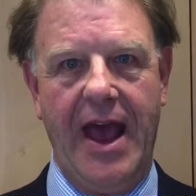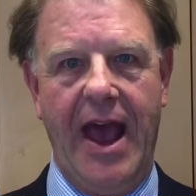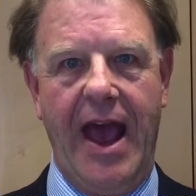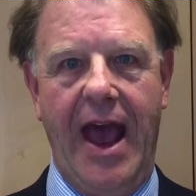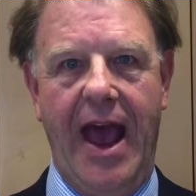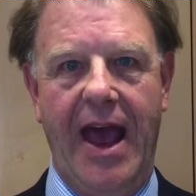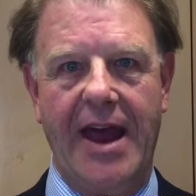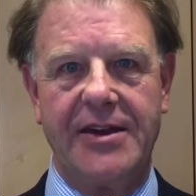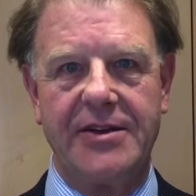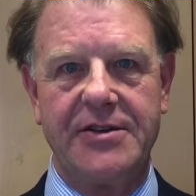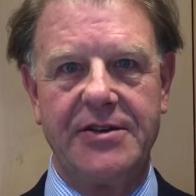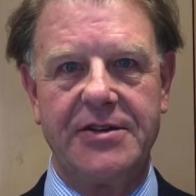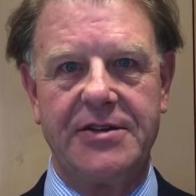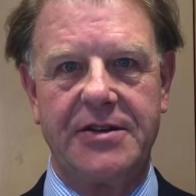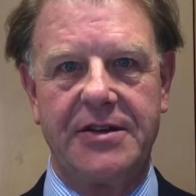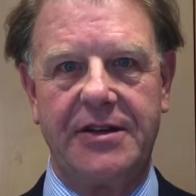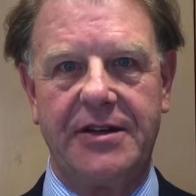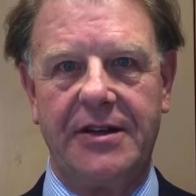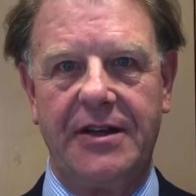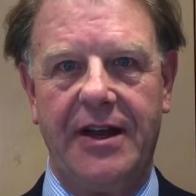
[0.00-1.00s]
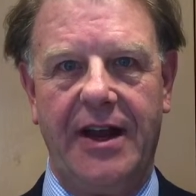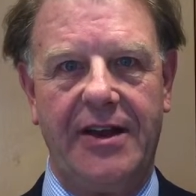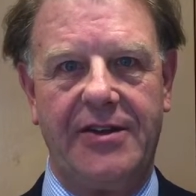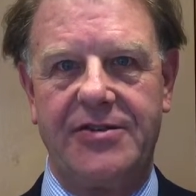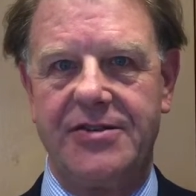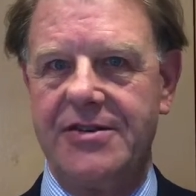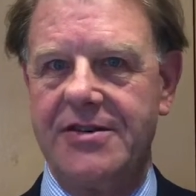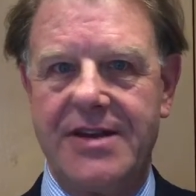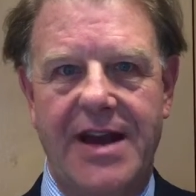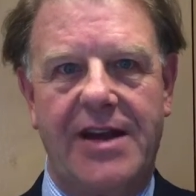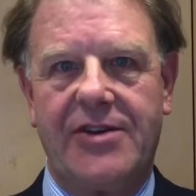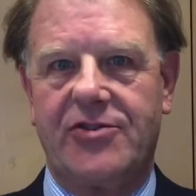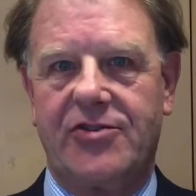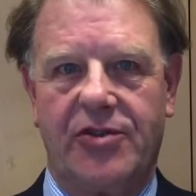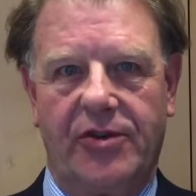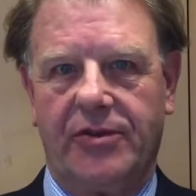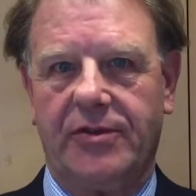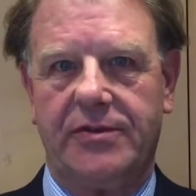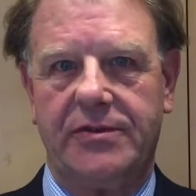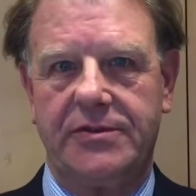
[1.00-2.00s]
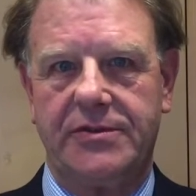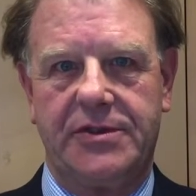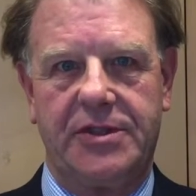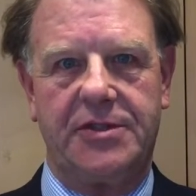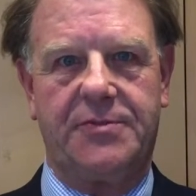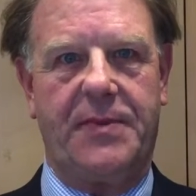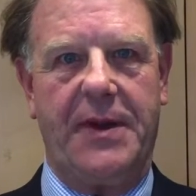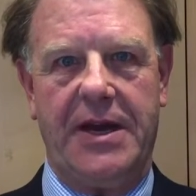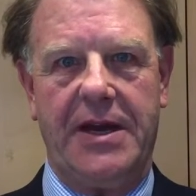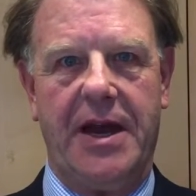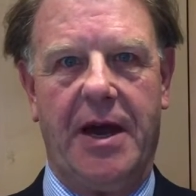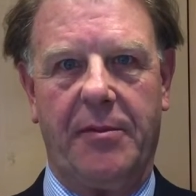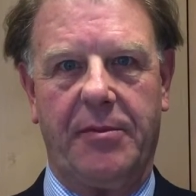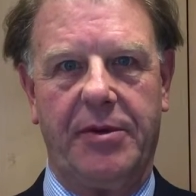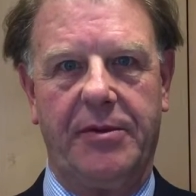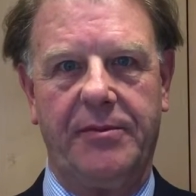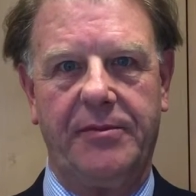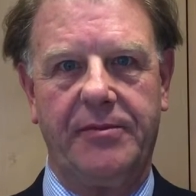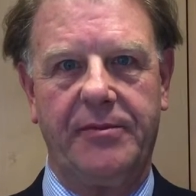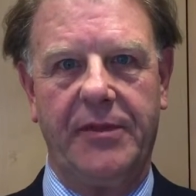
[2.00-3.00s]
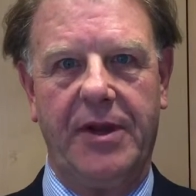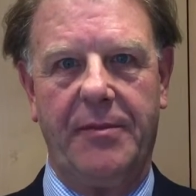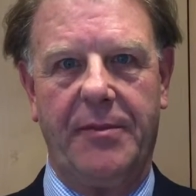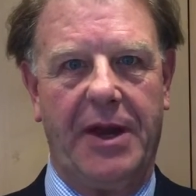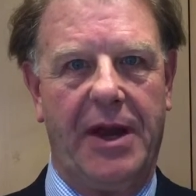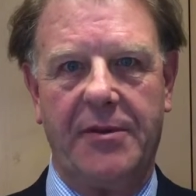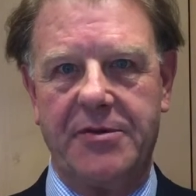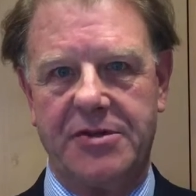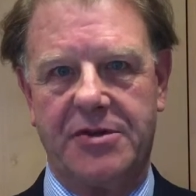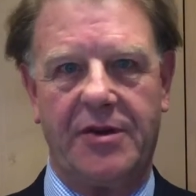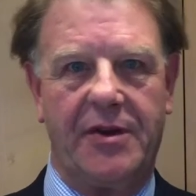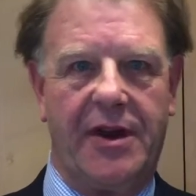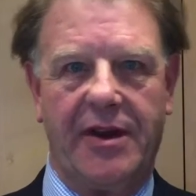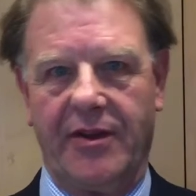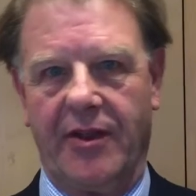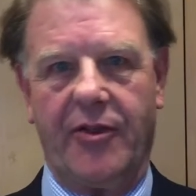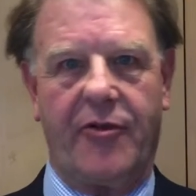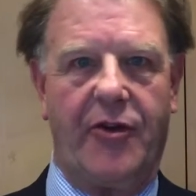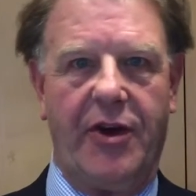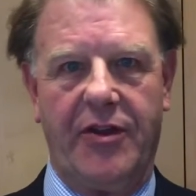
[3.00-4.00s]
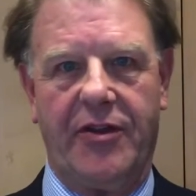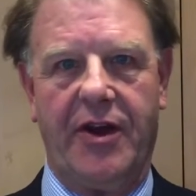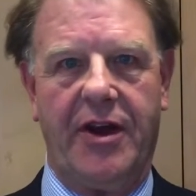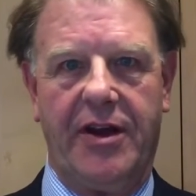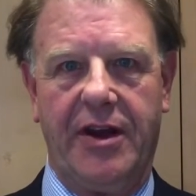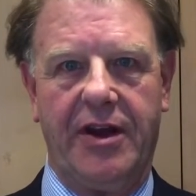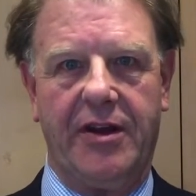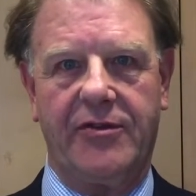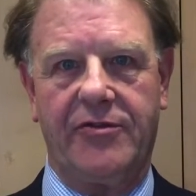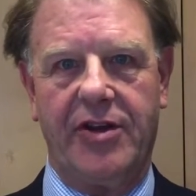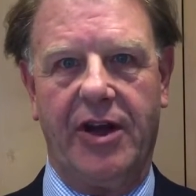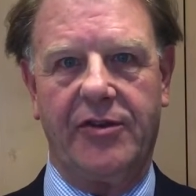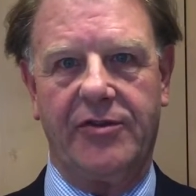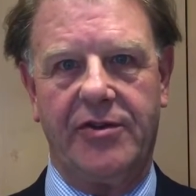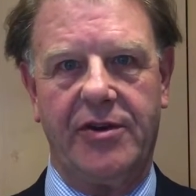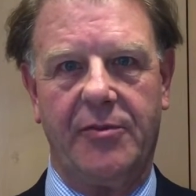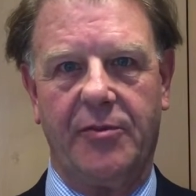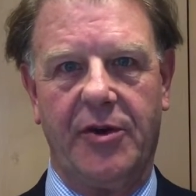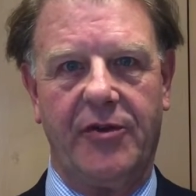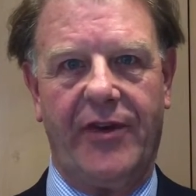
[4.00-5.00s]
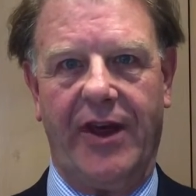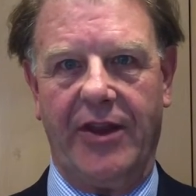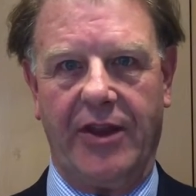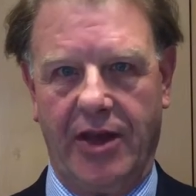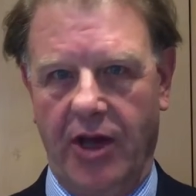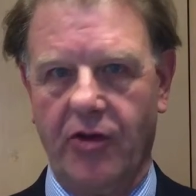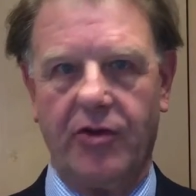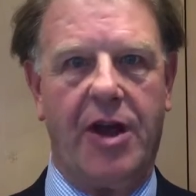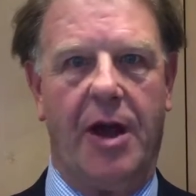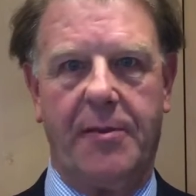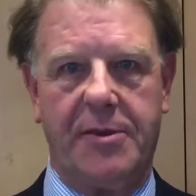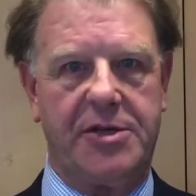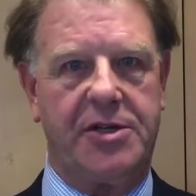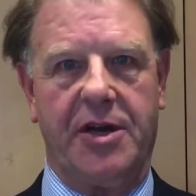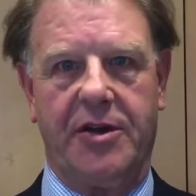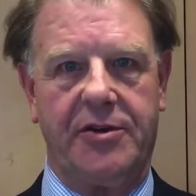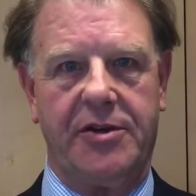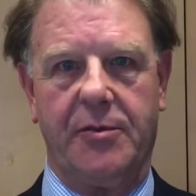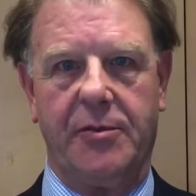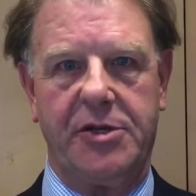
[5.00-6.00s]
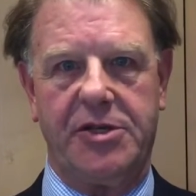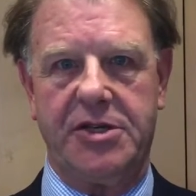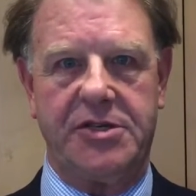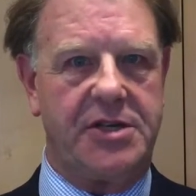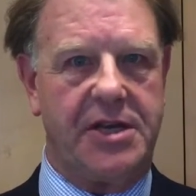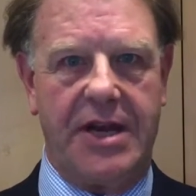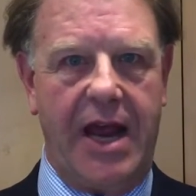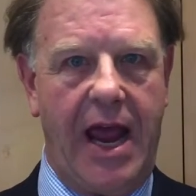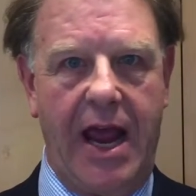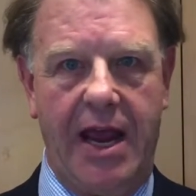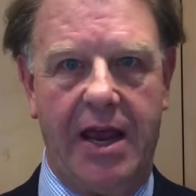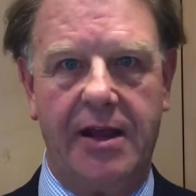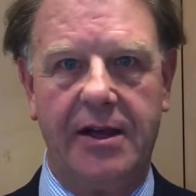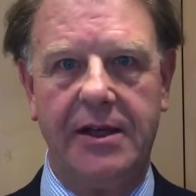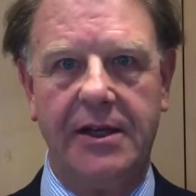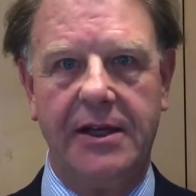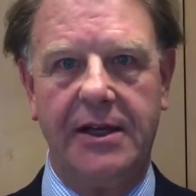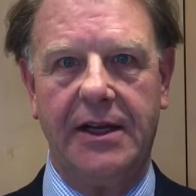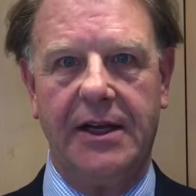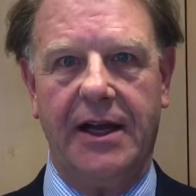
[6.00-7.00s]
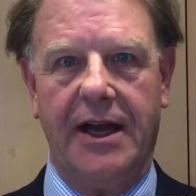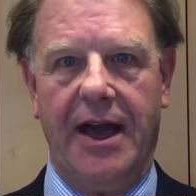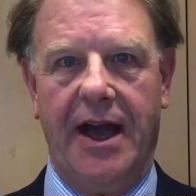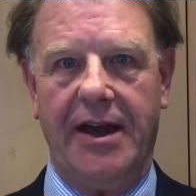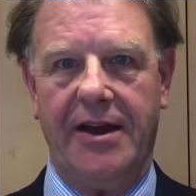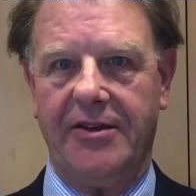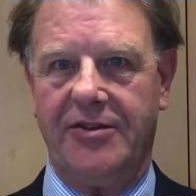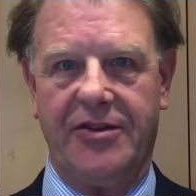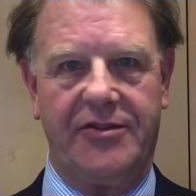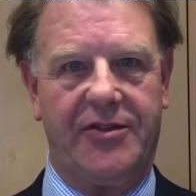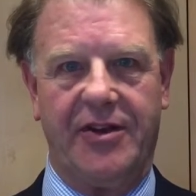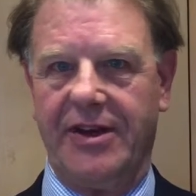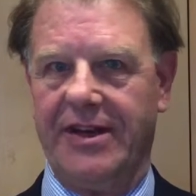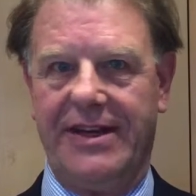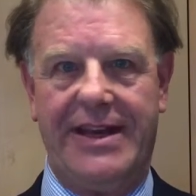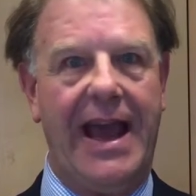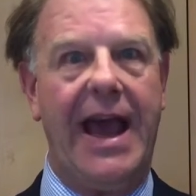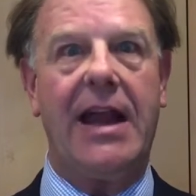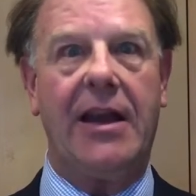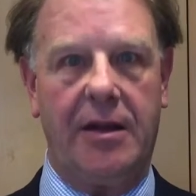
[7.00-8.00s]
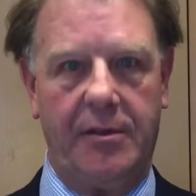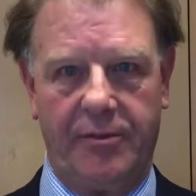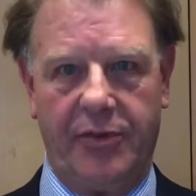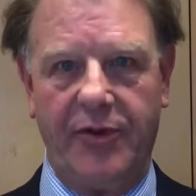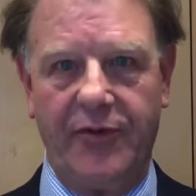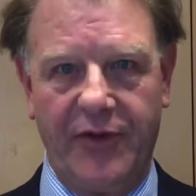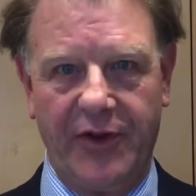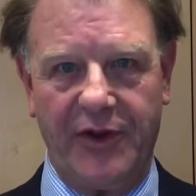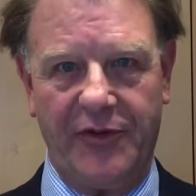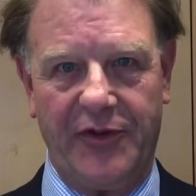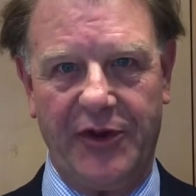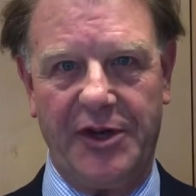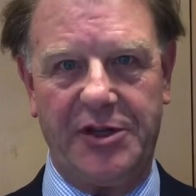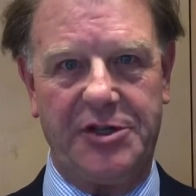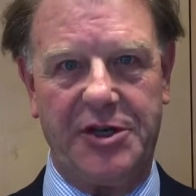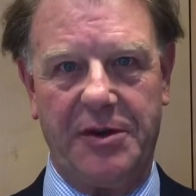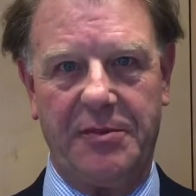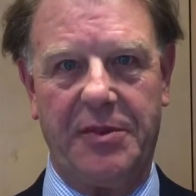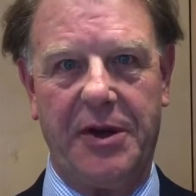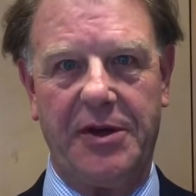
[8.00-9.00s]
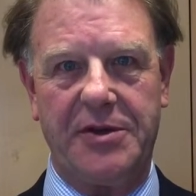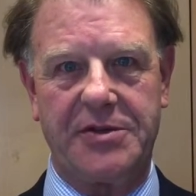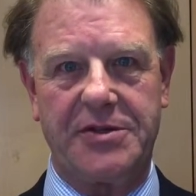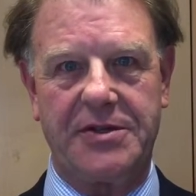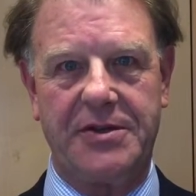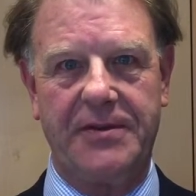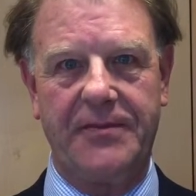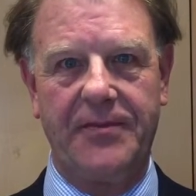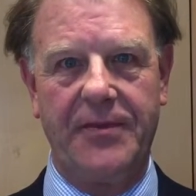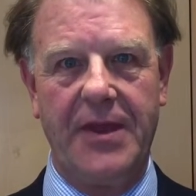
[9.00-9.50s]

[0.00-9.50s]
And it's natural to speed up. It becomes like the 3:30 at Cheltenham, in fact the Gold Cup at Cheltenham, which is today. And it's just a gallop for the finishing post.